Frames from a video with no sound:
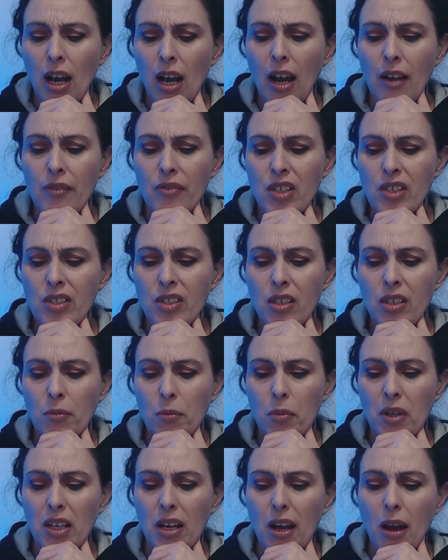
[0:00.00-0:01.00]
And this can
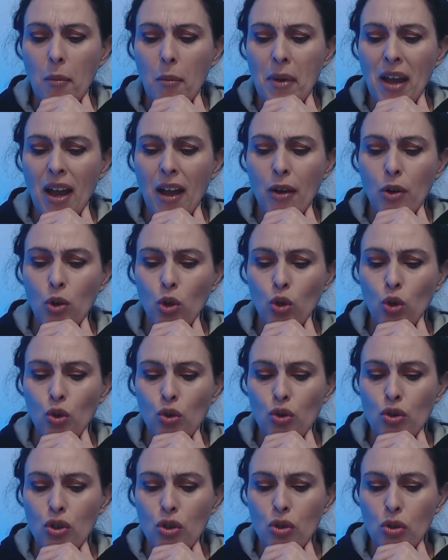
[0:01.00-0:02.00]
be about
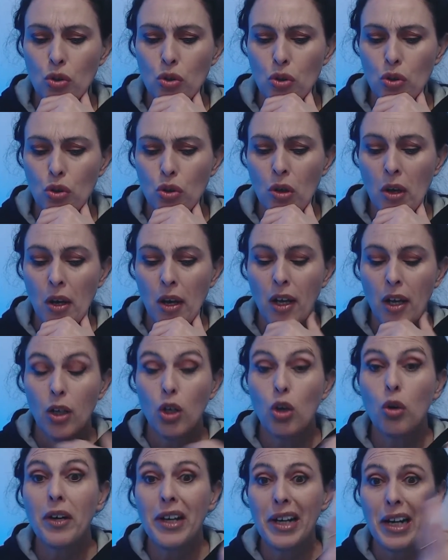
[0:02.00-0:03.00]
who to
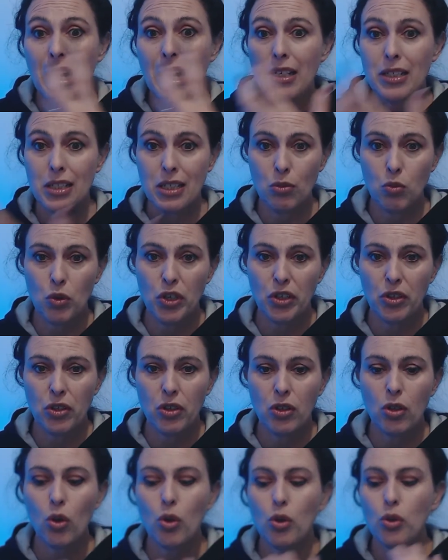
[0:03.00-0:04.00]
create
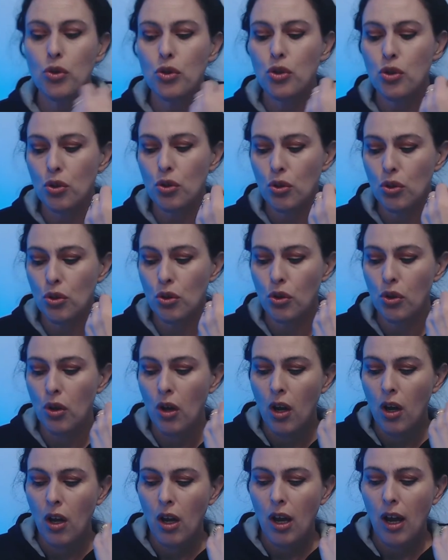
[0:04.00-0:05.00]
with, who to,
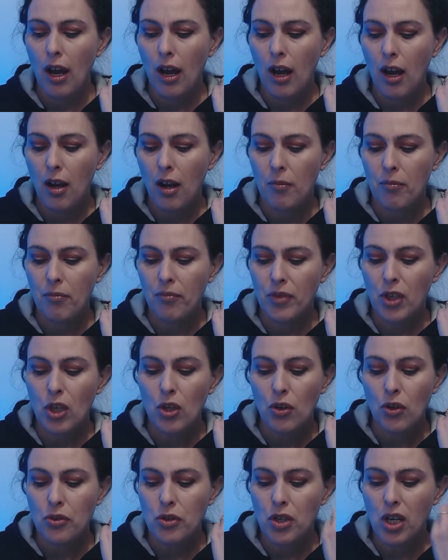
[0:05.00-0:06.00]
you
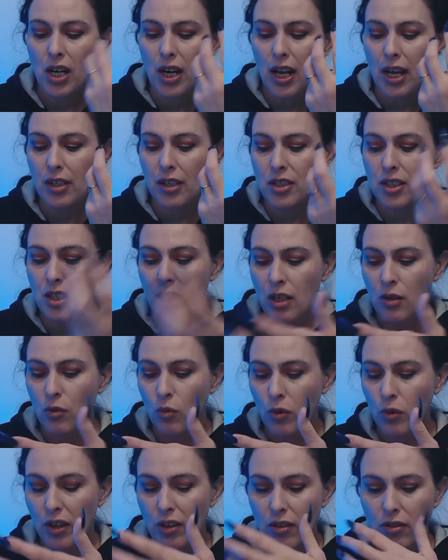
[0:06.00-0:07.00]
know, connect
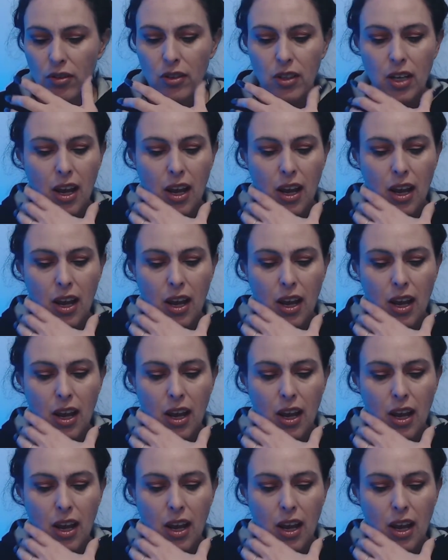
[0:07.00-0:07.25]
in with.